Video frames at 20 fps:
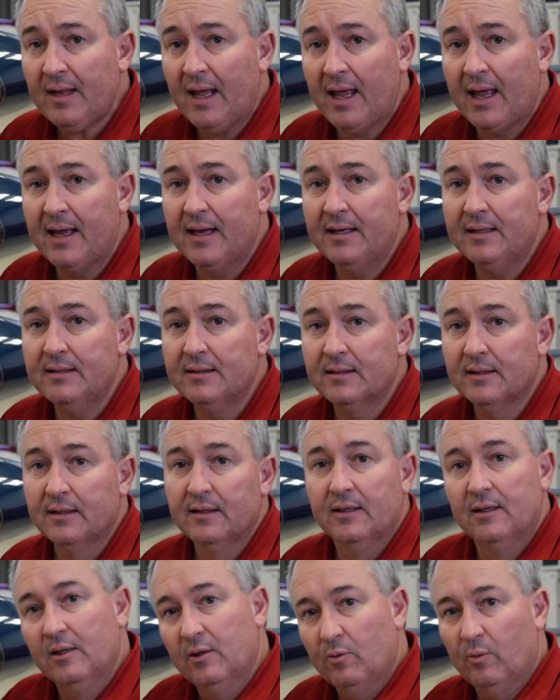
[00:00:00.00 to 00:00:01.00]
and
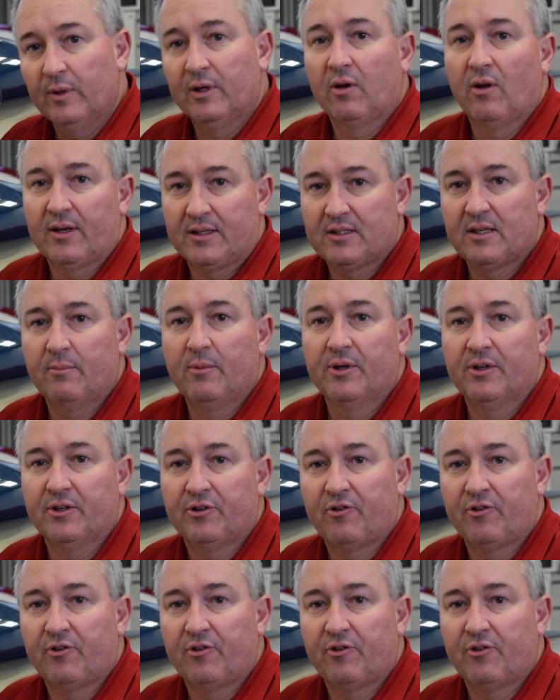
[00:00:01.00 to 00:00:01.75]
we'd like someone to